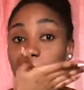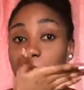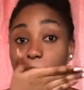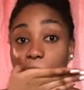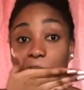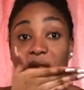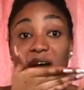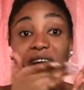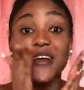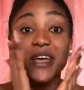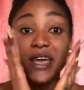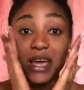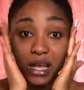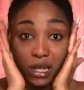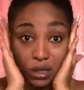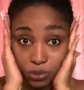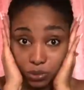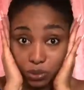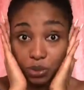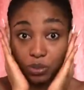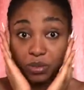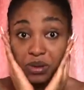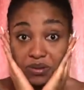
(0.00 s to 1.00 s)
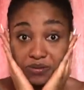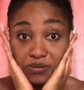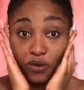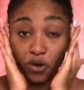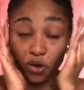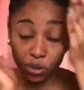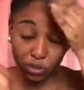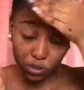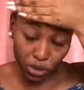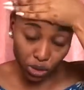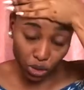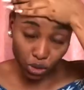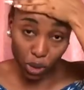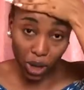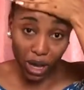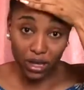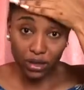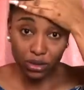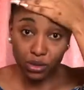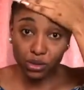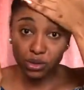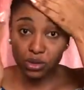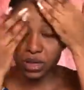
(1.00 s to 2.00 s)
blackheads will be formed. So I
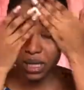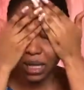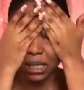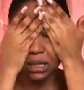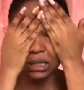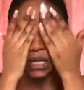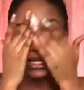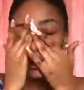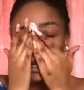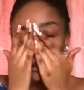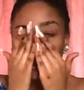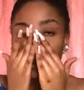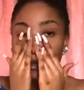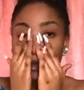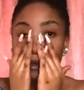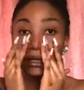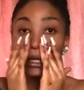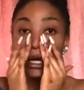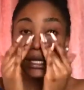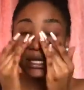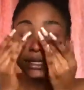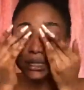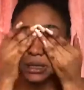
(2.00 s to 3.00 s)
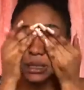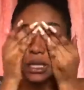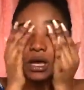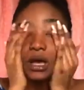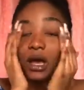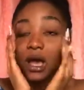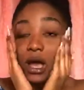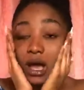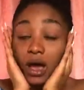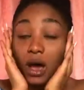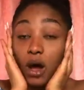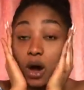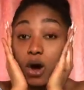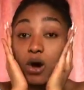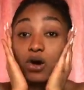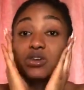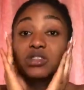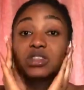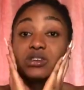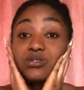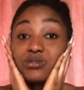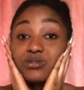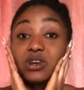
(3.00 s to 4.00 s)
use that in the night.
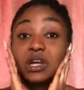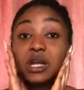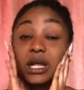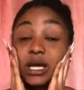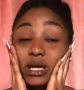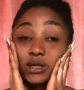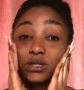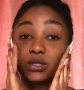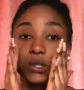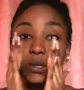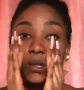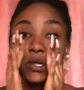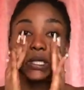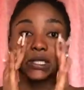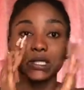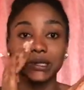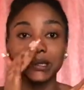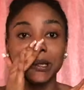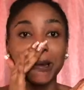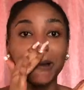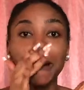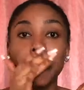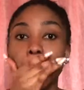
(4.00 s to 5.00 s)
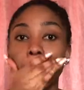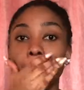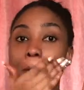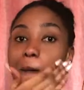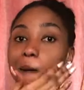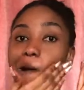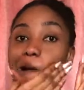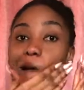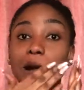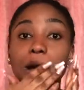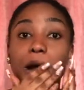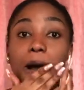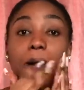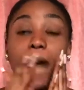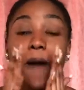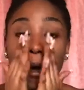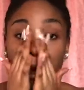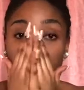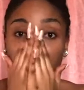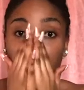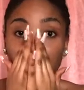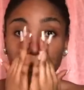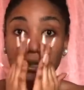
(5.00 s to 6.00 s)
All the really interesting
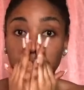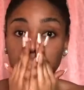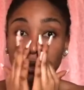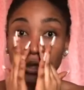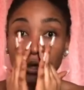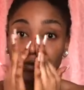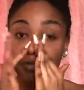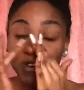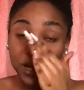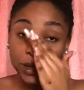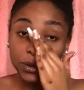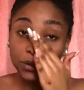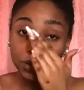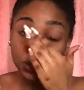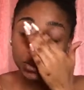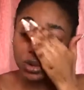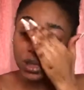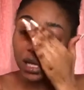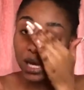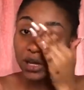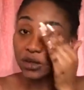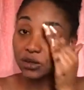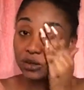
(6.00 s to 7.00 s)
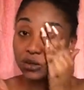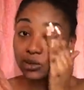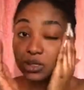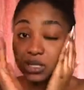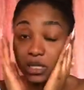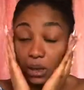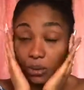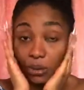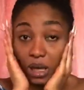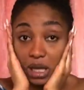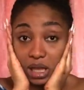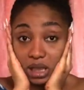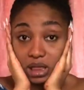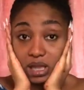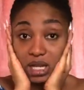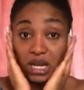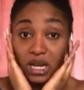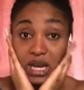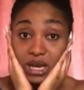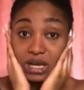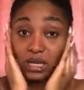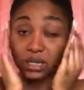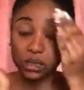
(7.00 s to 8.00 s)
stuff I use them in the
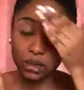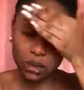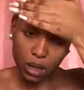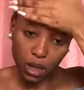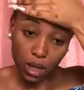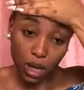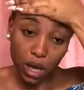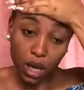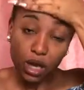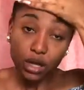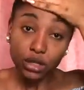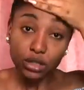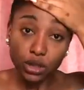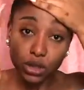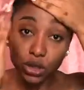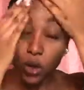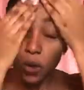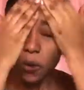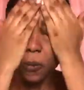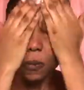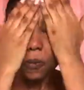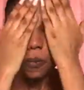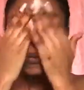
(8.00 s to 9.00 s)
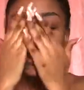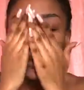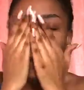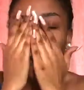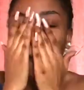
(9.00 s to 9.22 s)
night. So